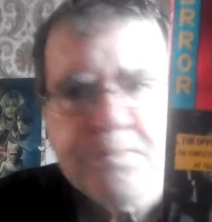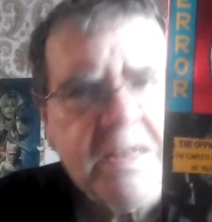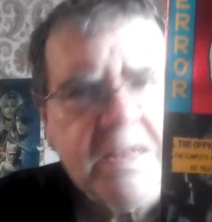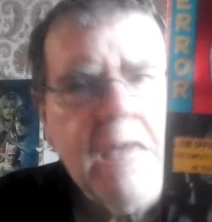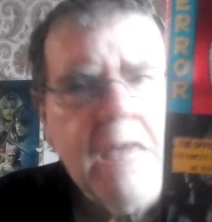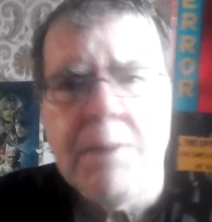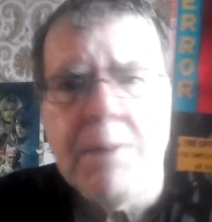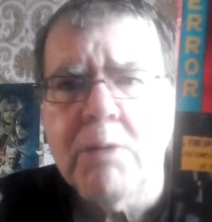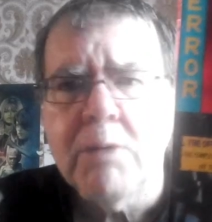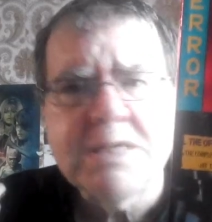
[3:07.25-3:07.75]

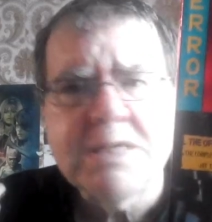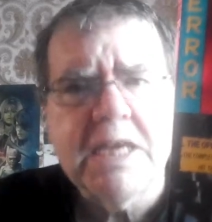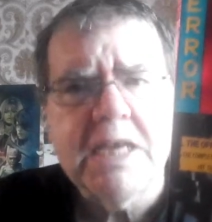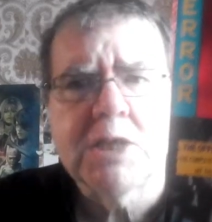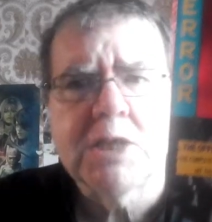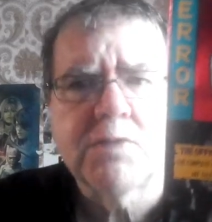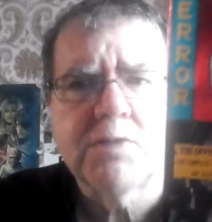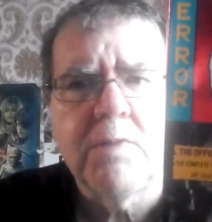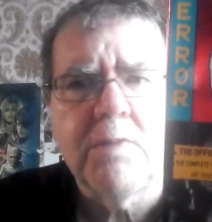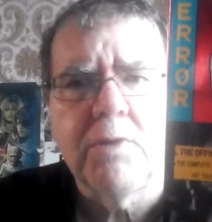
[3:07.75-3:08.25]
about
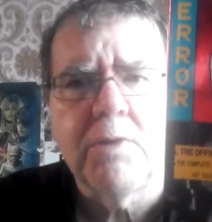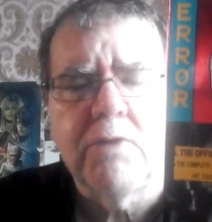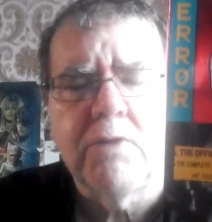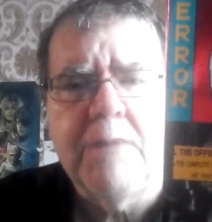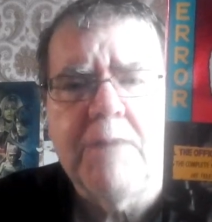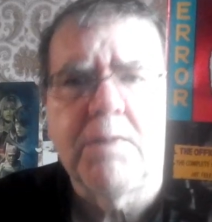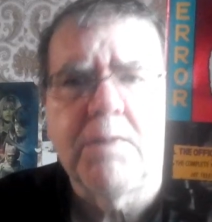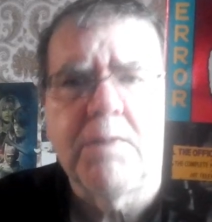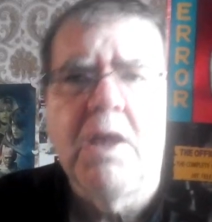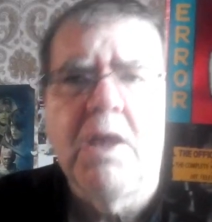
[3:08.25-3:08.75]
Tales from the
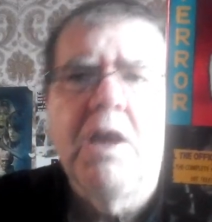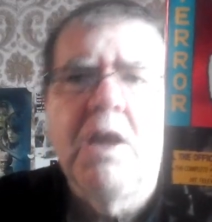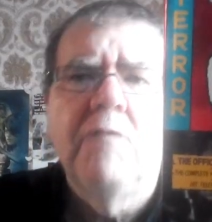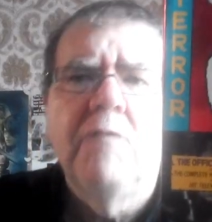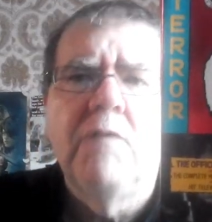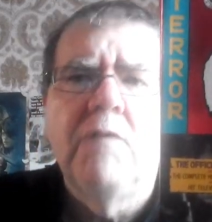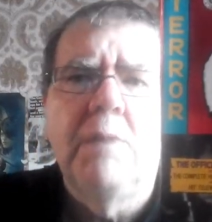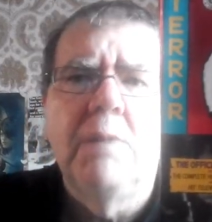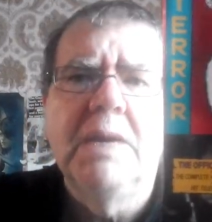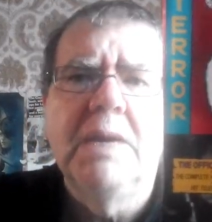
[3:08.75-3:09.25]
Crypt,
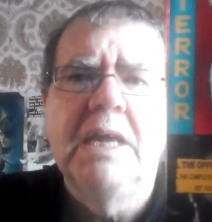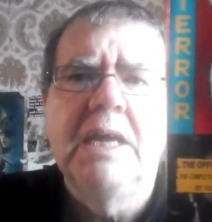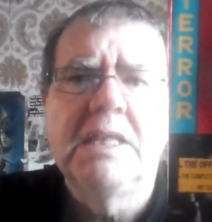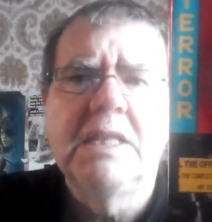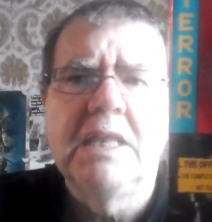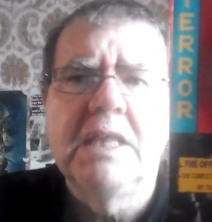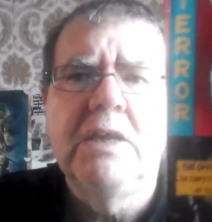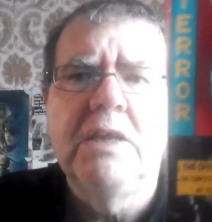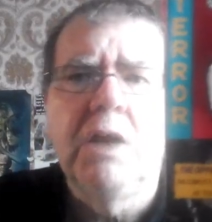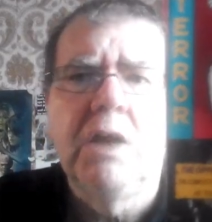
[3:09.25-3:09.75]
from it,
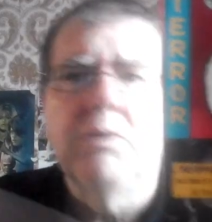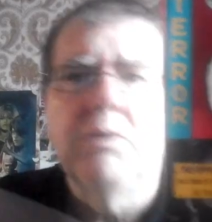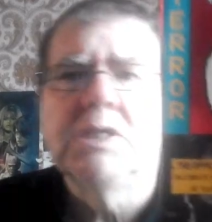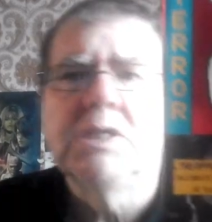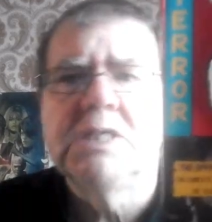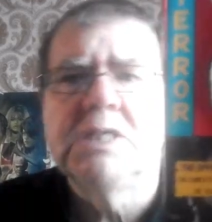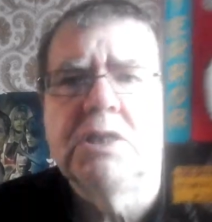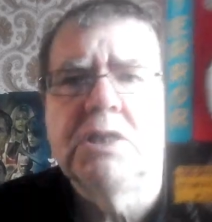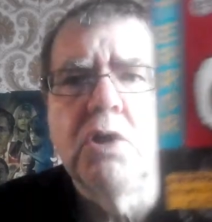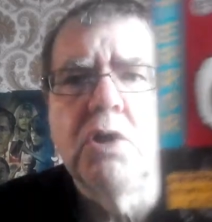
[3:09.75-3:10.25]

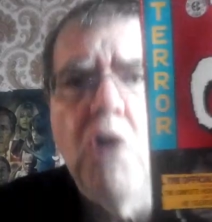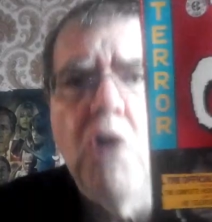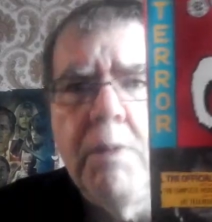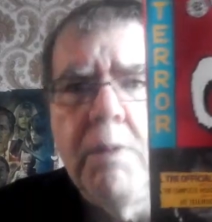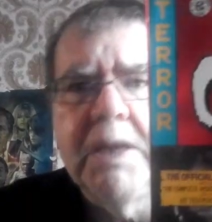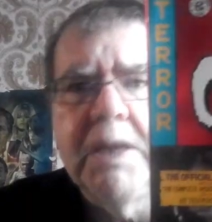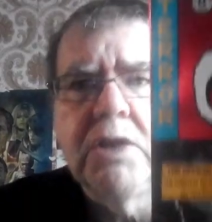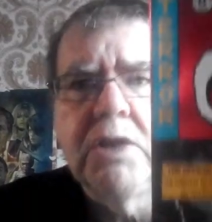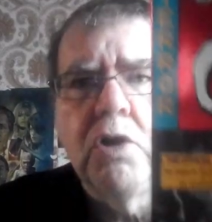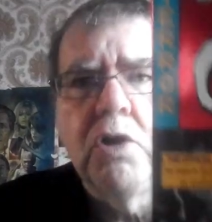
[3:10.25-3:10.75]

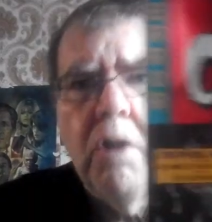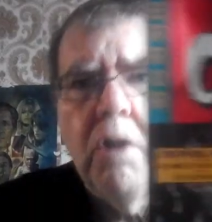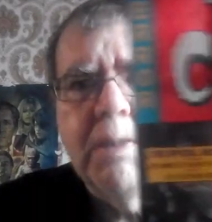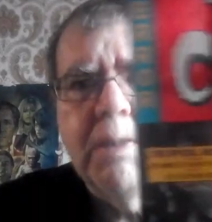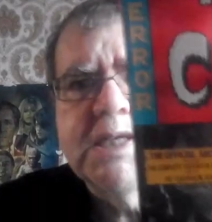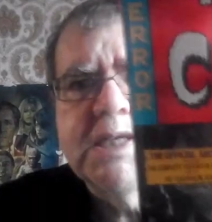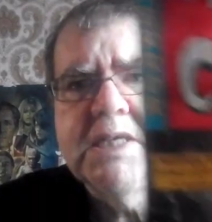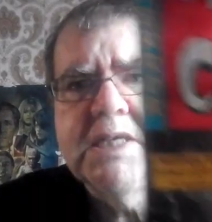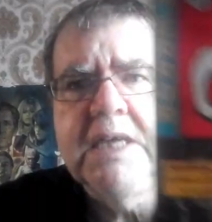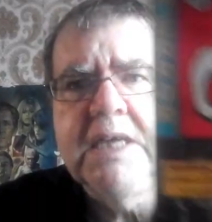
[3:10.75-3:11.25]
the comic
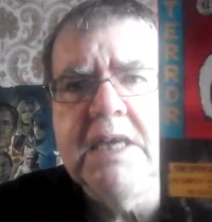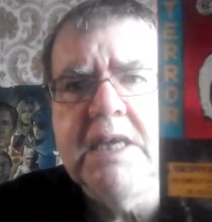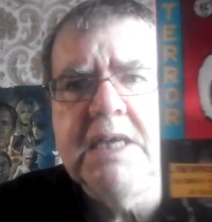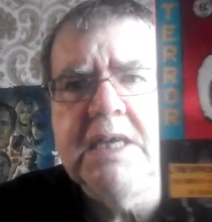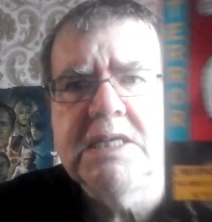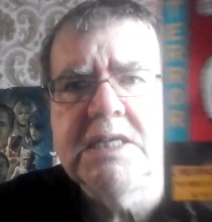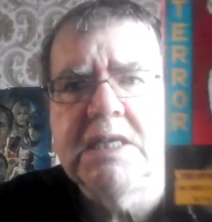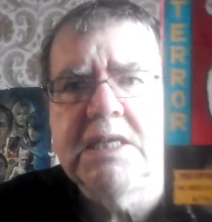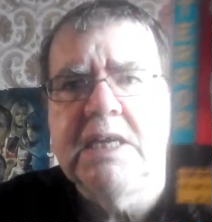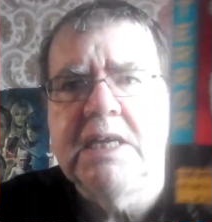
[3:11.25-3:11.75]

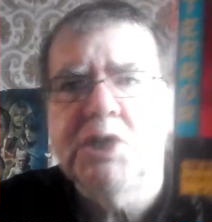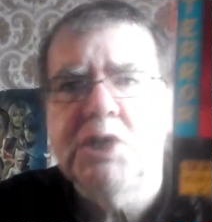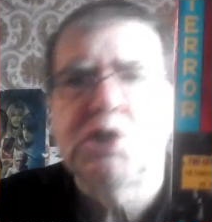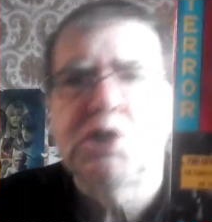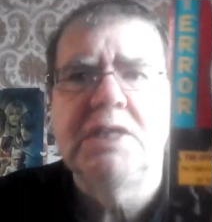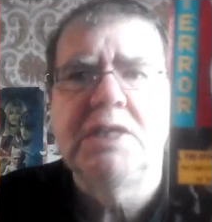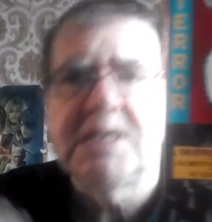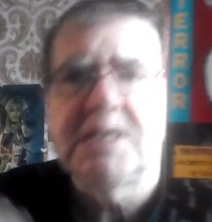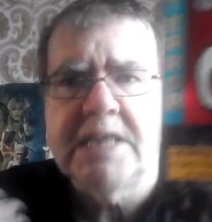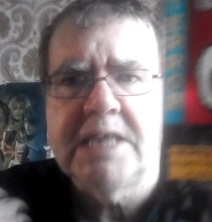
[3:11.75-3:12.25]
series, the initial
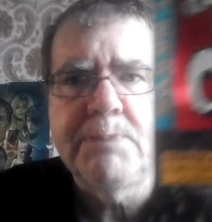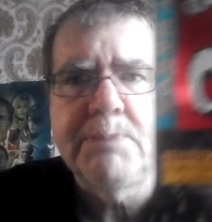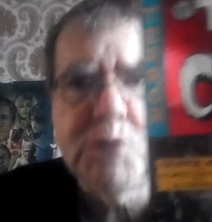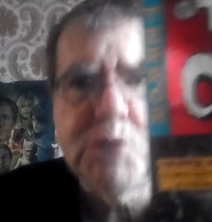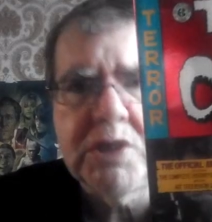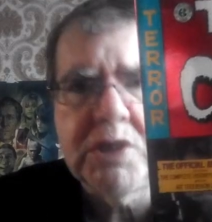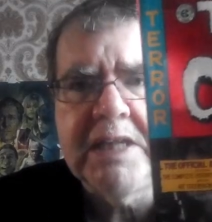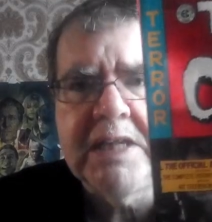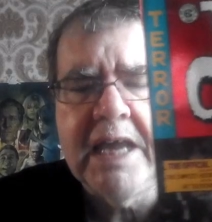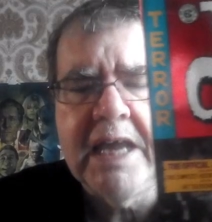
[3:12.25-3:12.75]

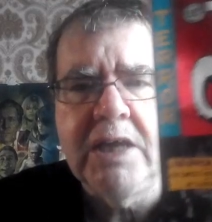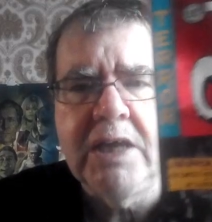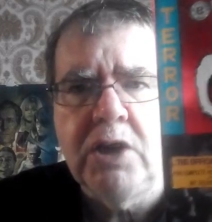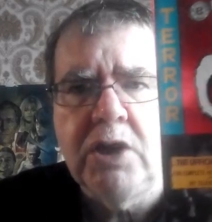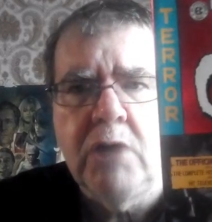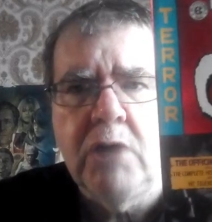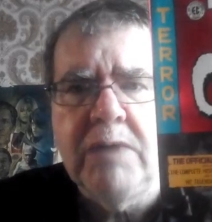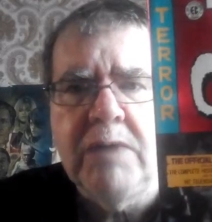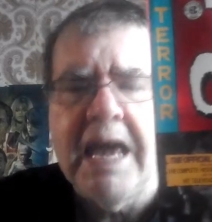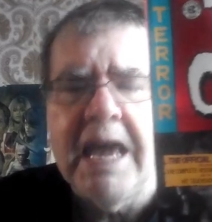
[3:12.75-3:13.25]
inception and that,
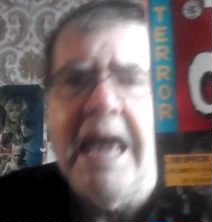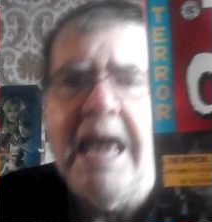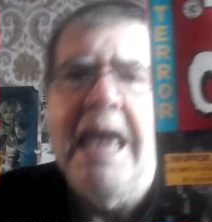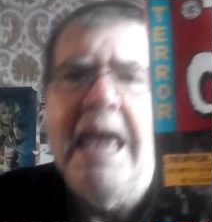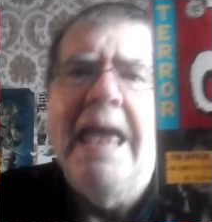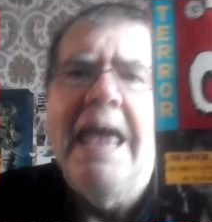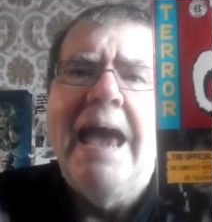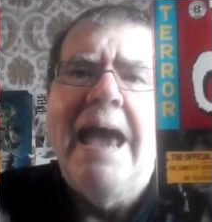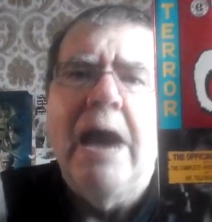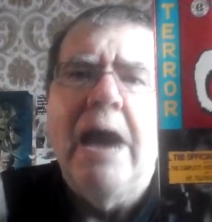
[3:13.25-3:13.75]

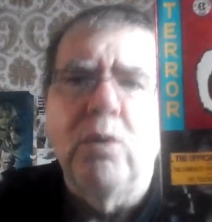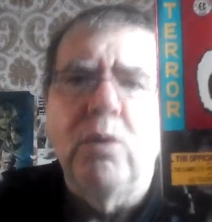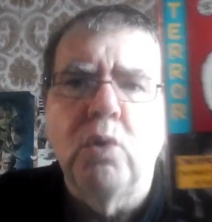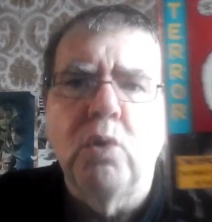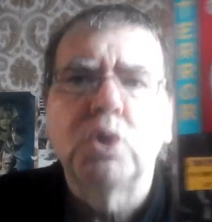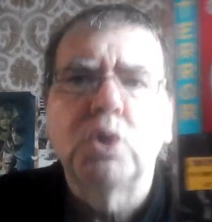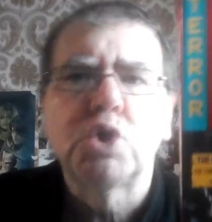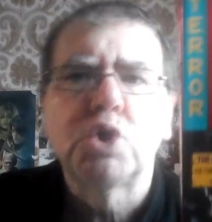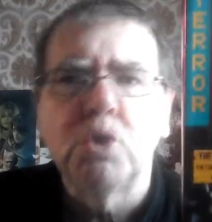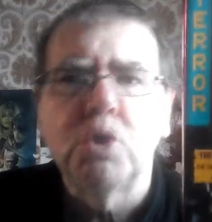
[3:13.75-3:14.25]
and all the
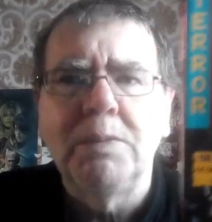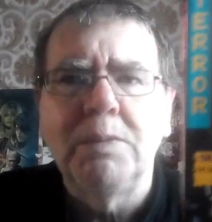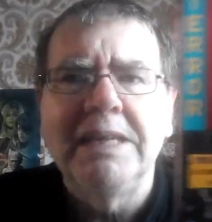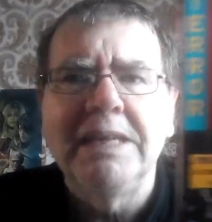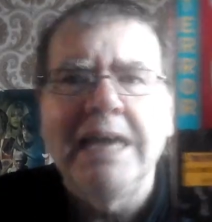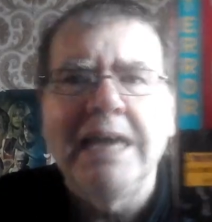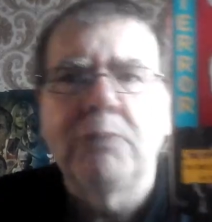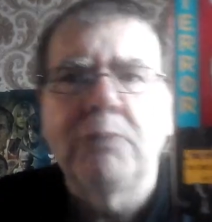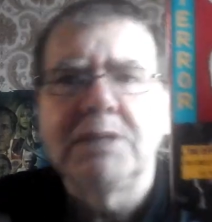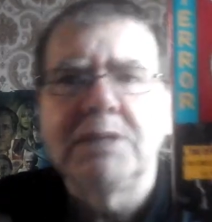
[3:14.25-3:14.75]
trouble he
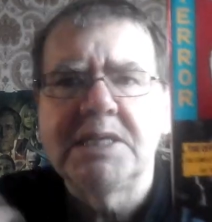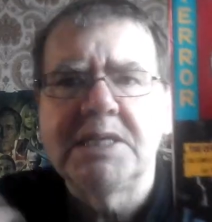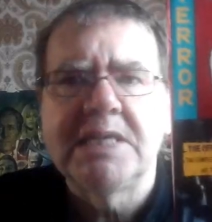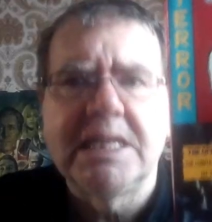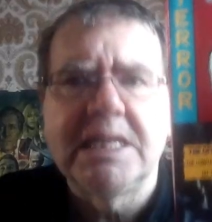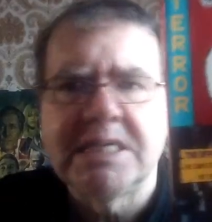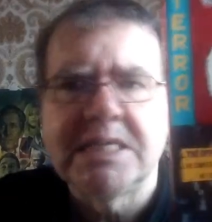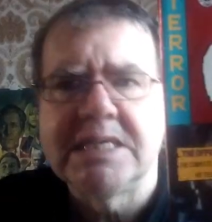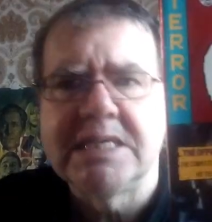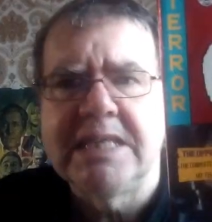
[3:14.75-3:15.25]
had with the
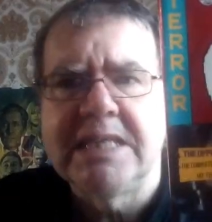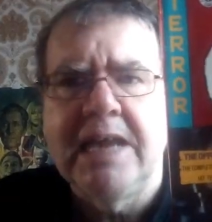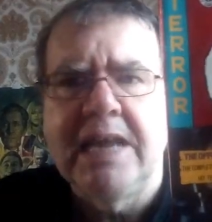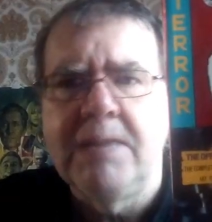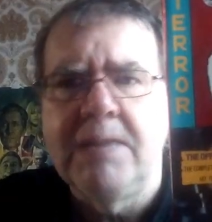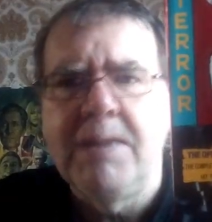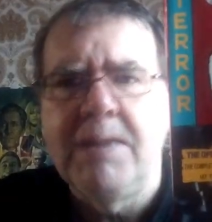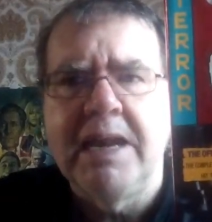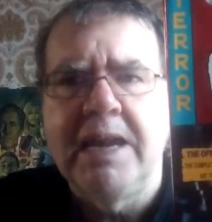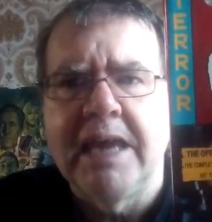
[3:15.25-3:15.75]
censors and that in
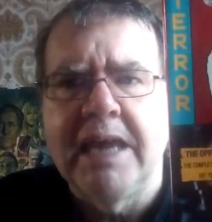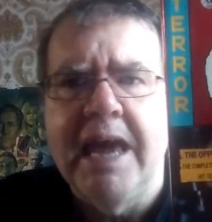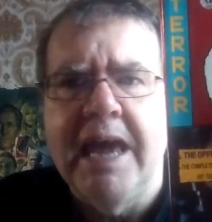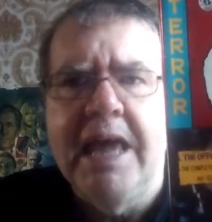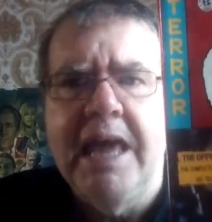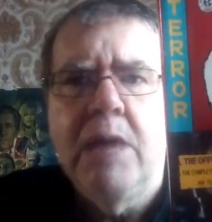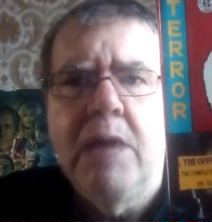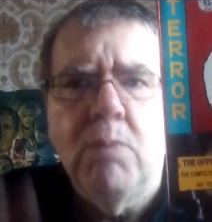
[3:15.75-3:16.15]
America,